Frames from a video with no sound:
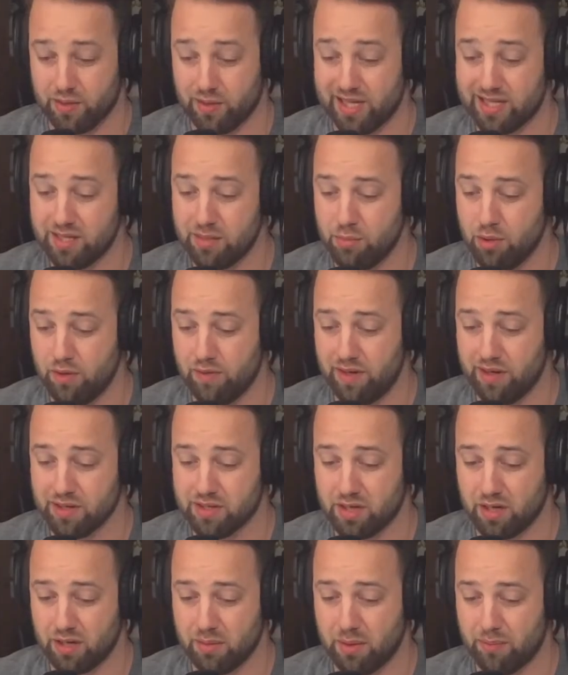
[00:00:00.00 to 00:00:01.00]
so that's the movie.
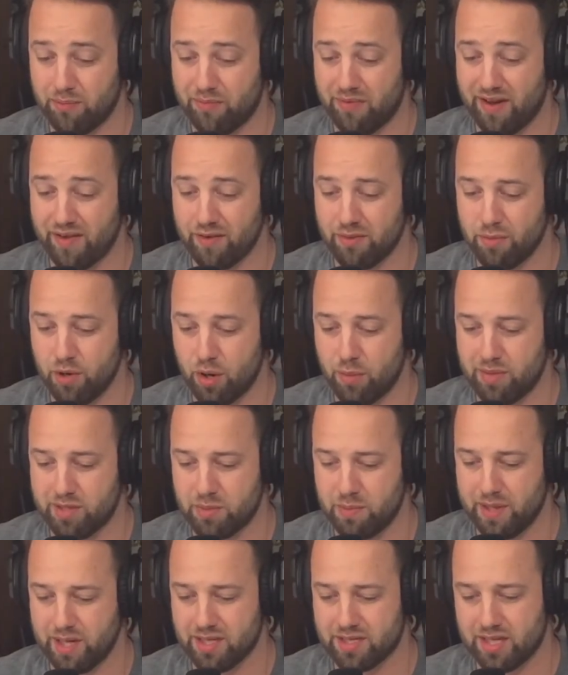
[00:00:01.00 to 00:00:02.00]
Let's talk about favorite moments,
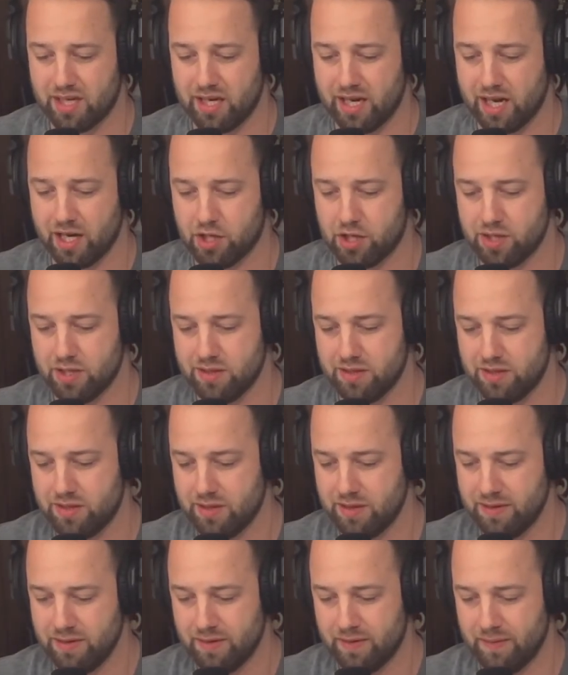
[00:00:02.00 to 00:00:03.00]
biggest connections.
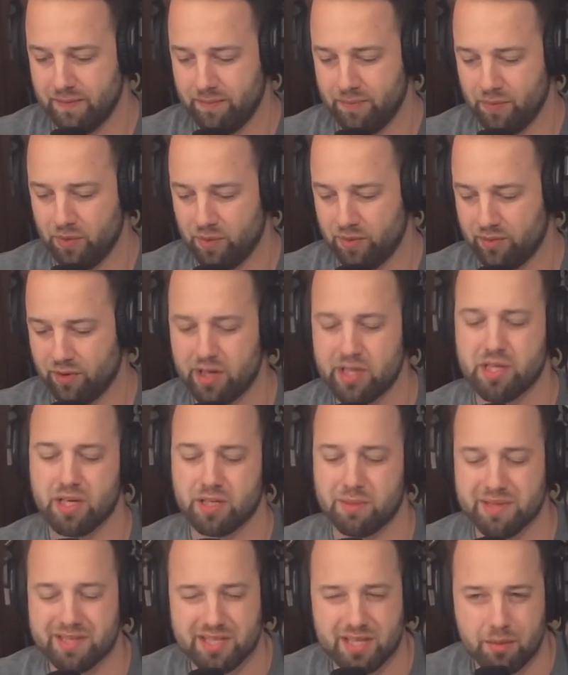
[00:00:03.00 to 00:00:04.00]
I've already
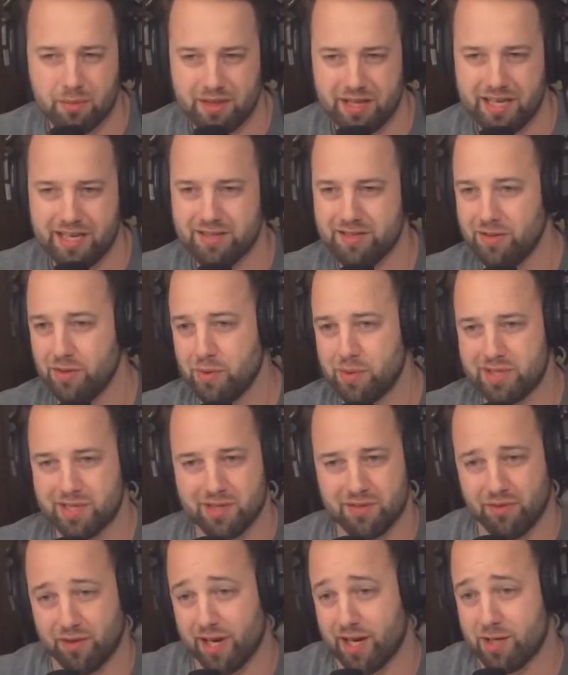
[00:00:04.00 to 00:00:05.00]
talked about some of these.
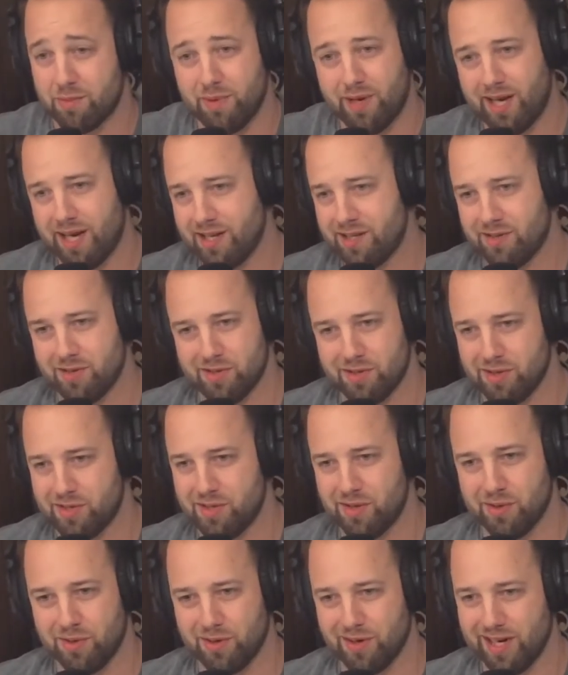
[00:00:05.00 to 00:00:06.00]
Lewis's flashbacks are just
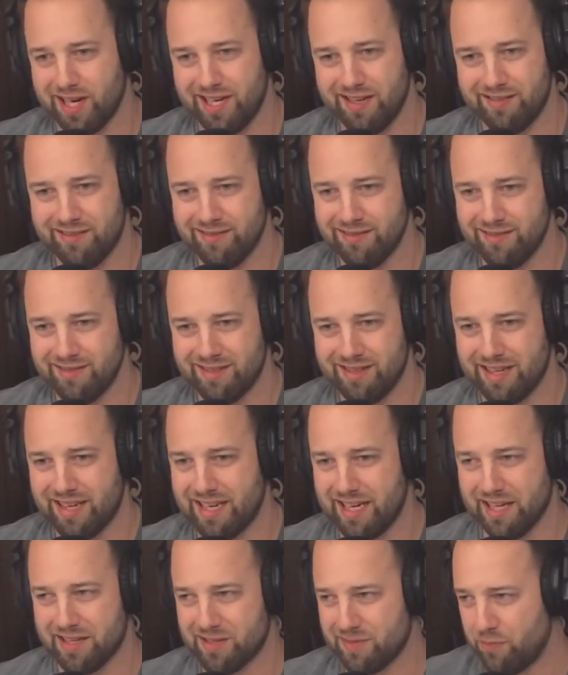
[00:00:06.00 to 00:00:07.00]
so great.
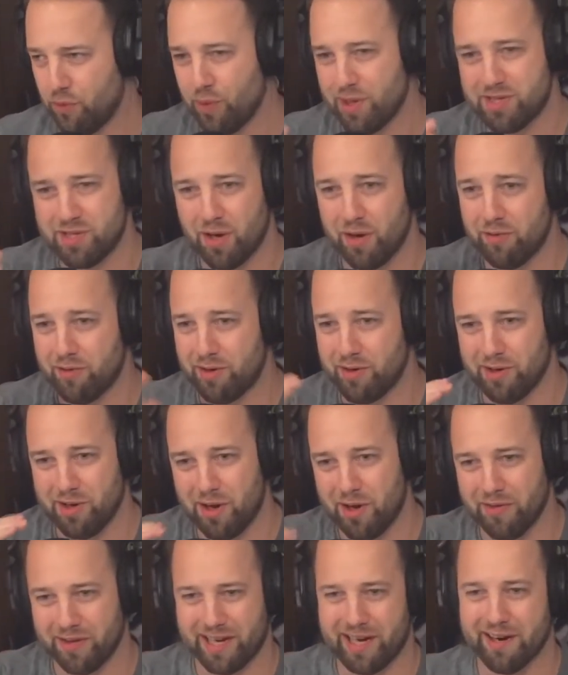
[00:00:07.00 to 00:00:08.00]
And his voice over
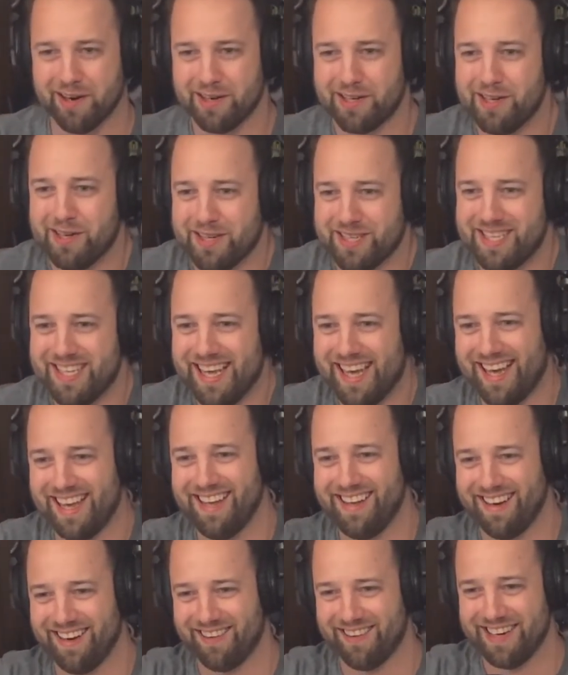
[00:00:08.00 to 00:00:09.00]
all the characters that
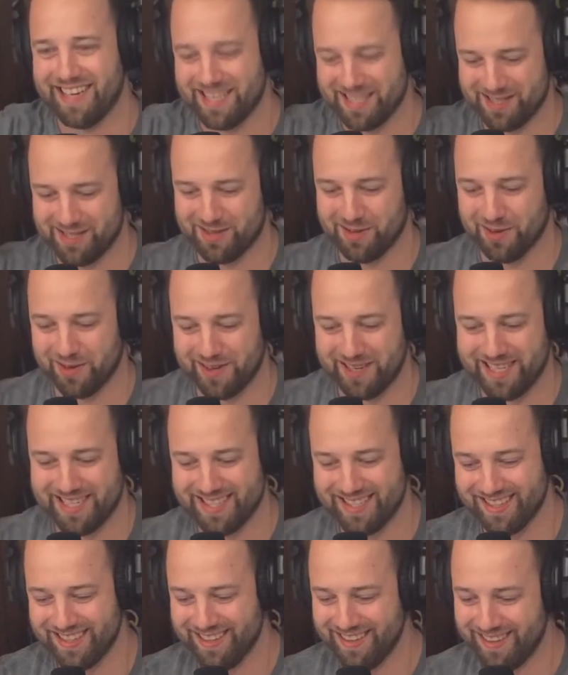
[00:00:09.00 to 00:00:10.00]
are in his
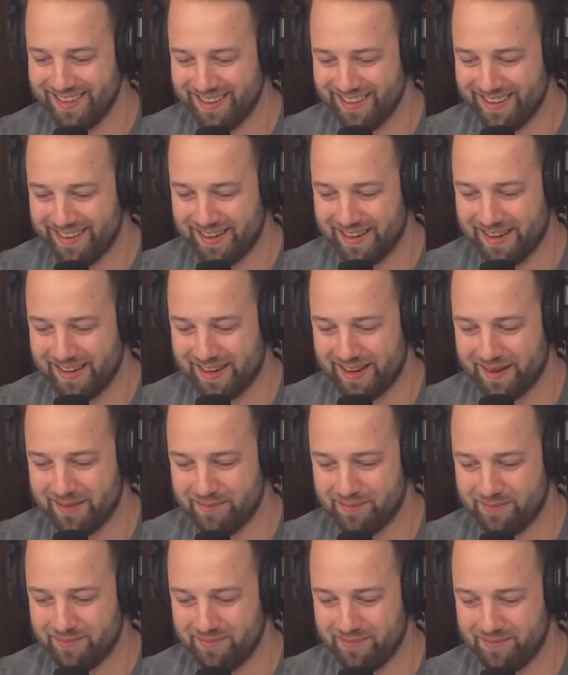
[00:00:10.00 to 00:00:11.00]
stories.
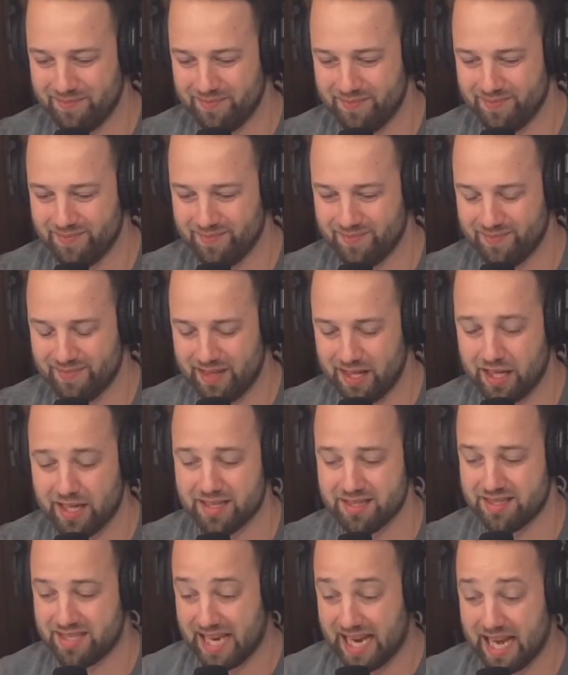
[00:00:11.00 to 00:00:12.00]
You
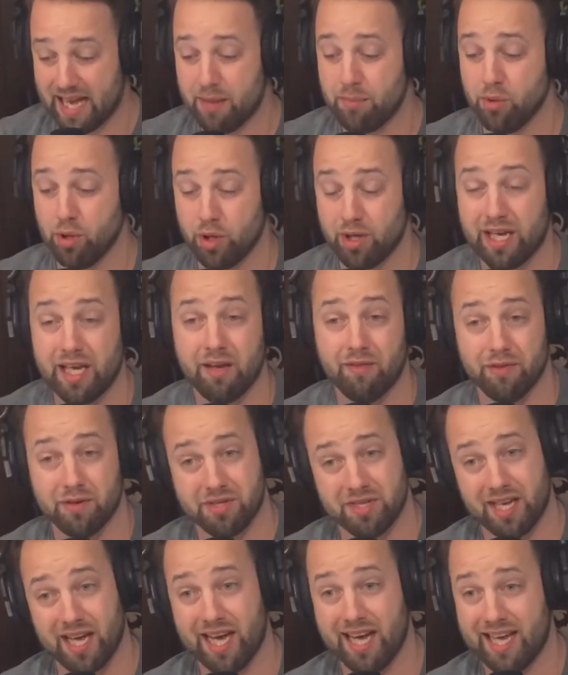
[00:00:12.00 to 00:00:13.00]
get Sam looking for
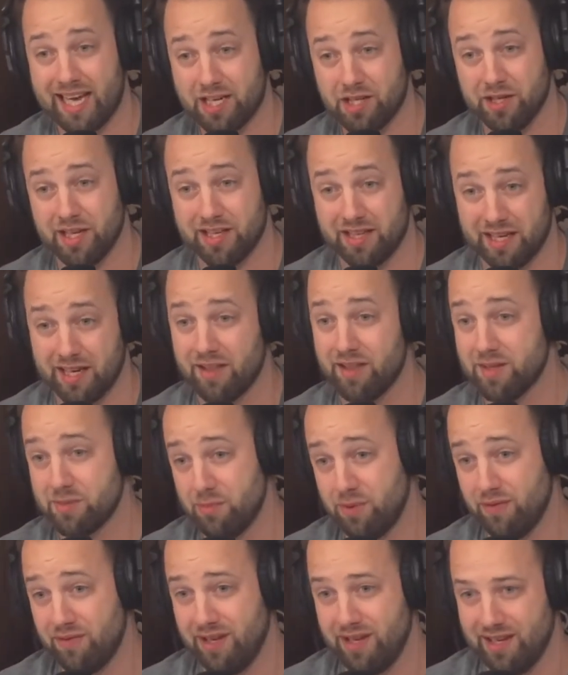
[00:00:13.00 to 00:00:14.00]
Scott. Actually, at the end of this
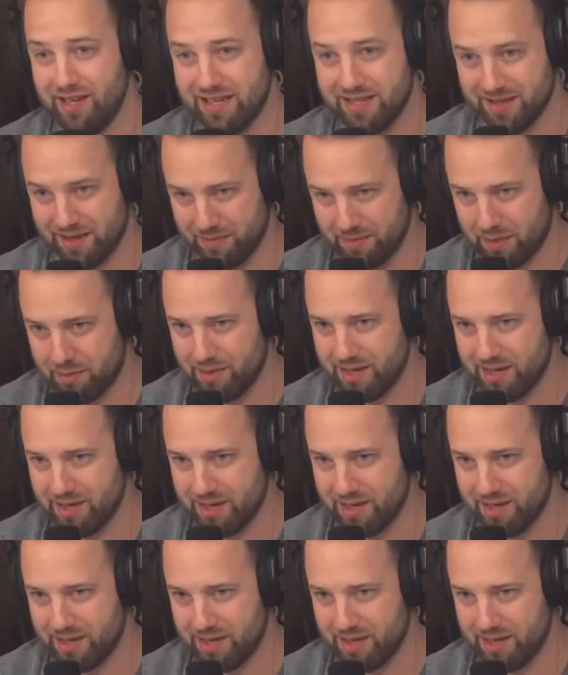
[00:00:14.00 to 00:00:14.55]
movie, he's like